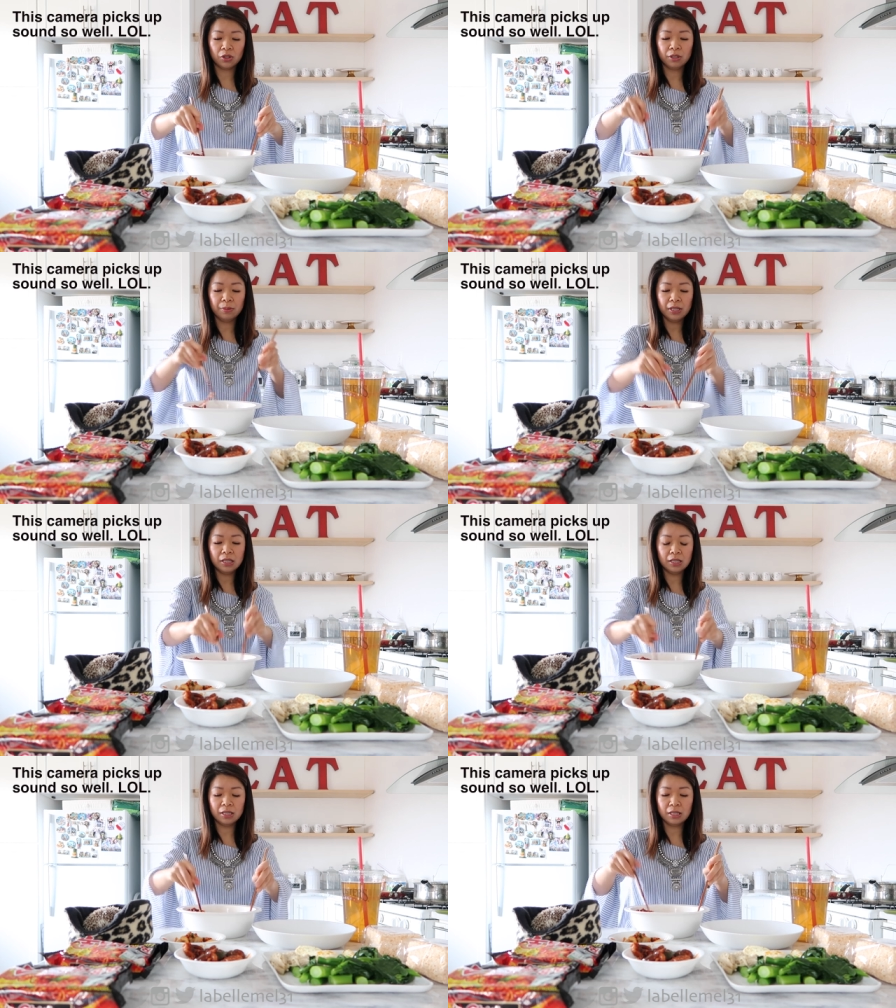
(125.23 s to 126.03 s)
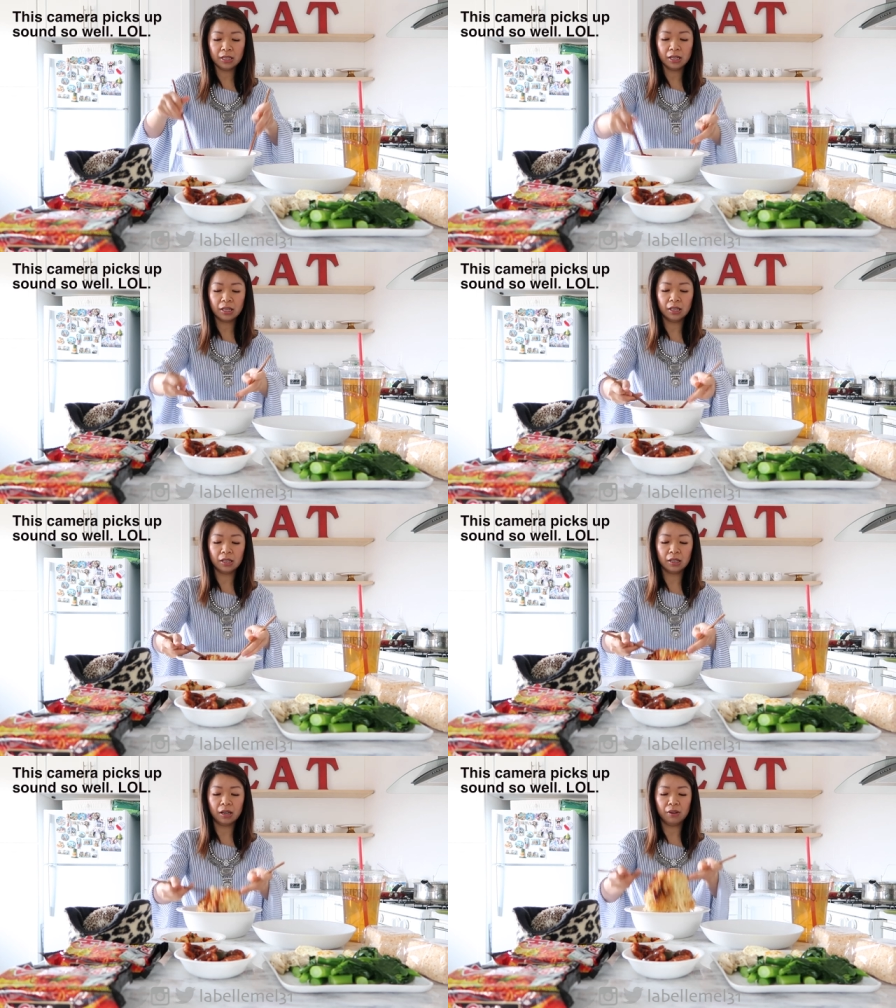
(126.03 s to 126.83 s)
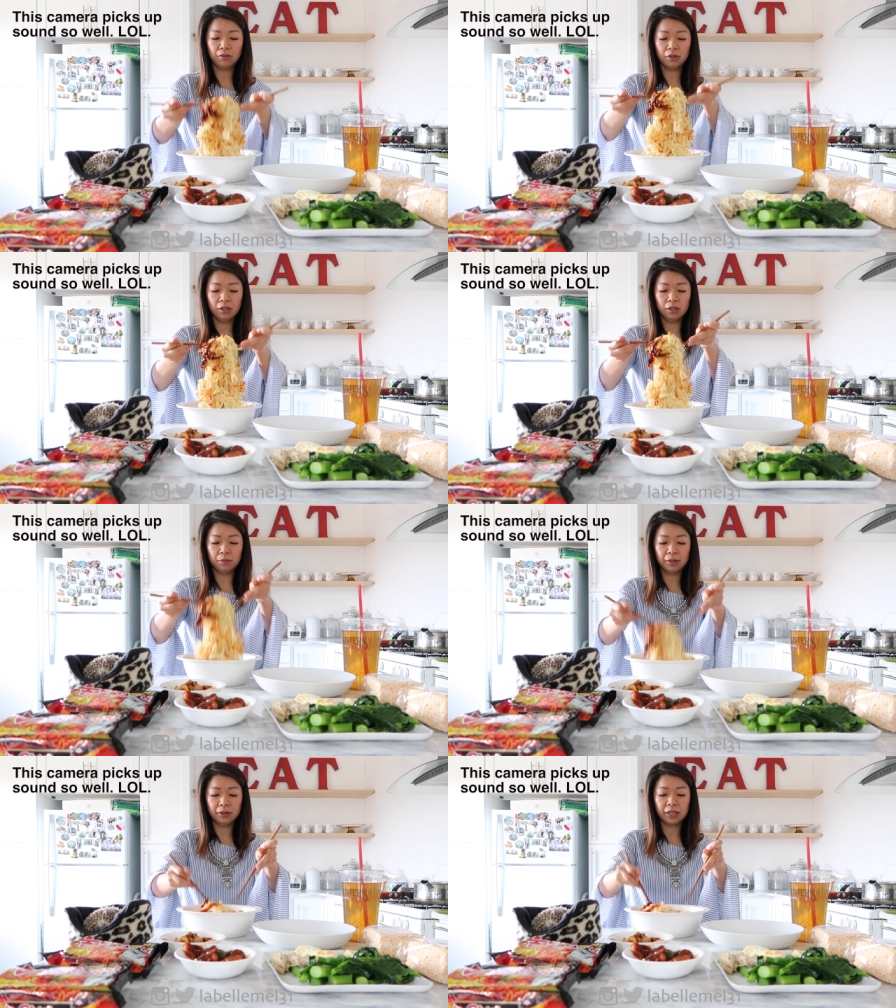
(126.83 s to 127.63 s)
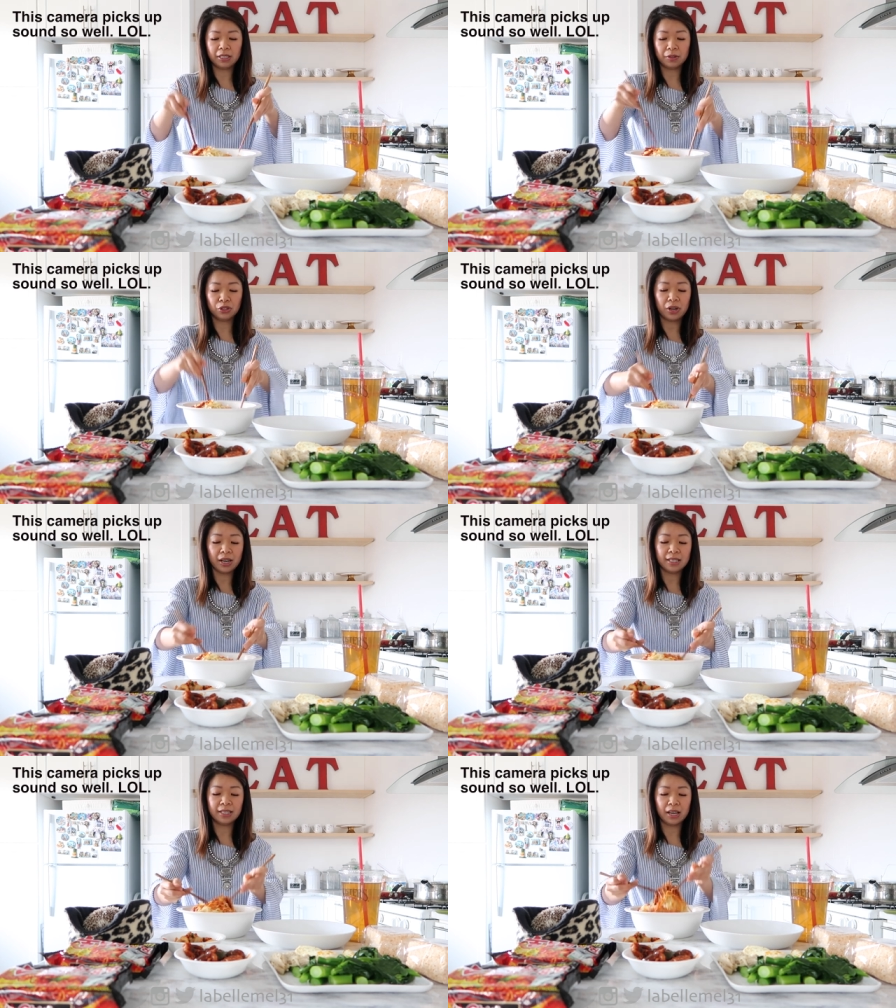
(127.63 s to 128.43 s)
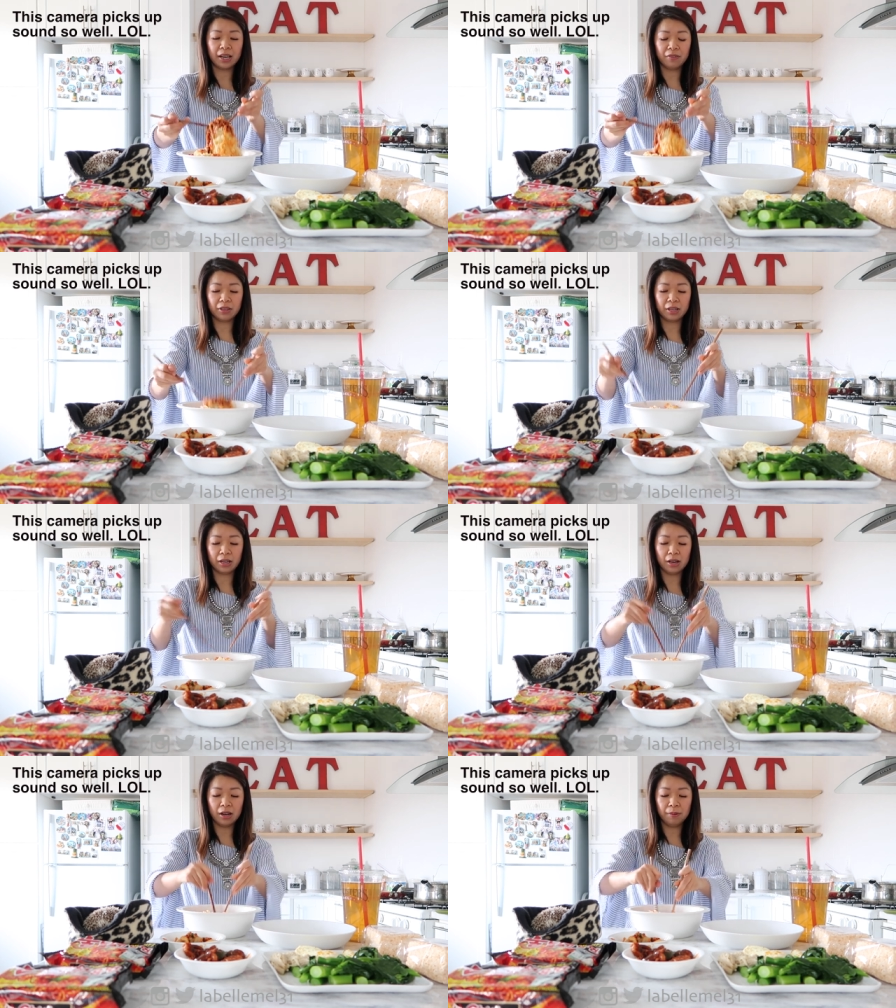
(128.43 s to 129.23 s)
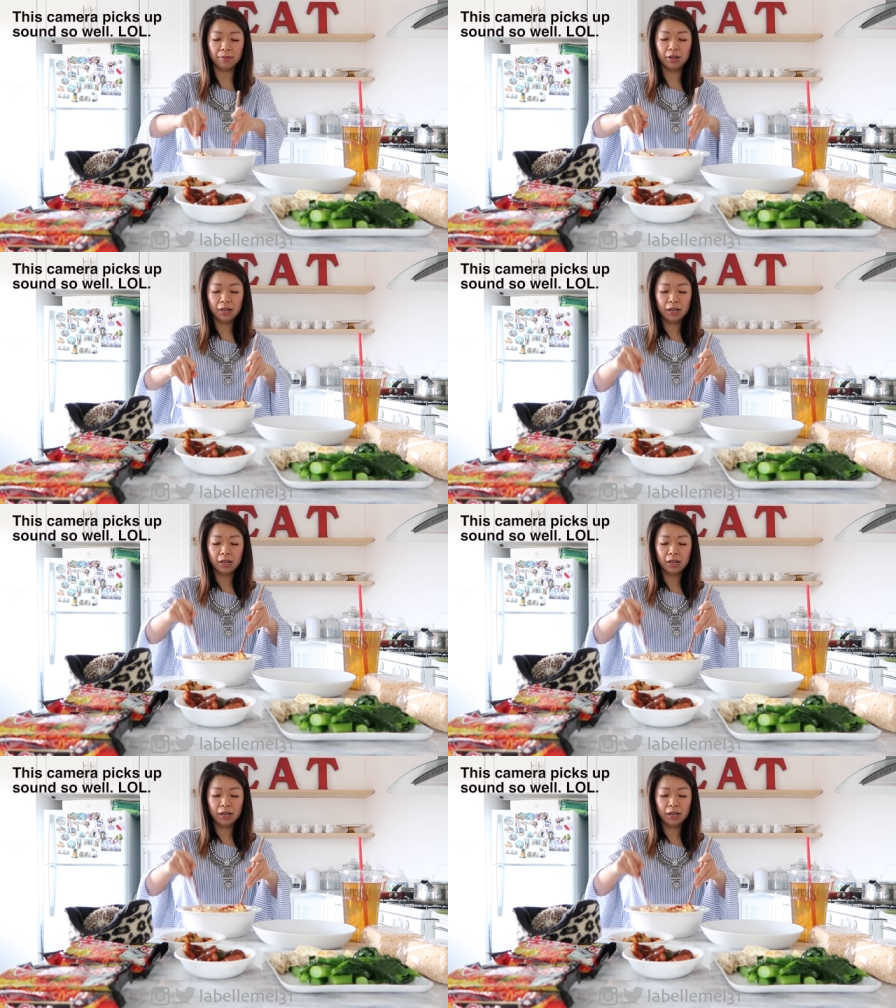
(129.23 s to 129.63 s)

So it's been sitting out for a little bit because I was trying to set everything up.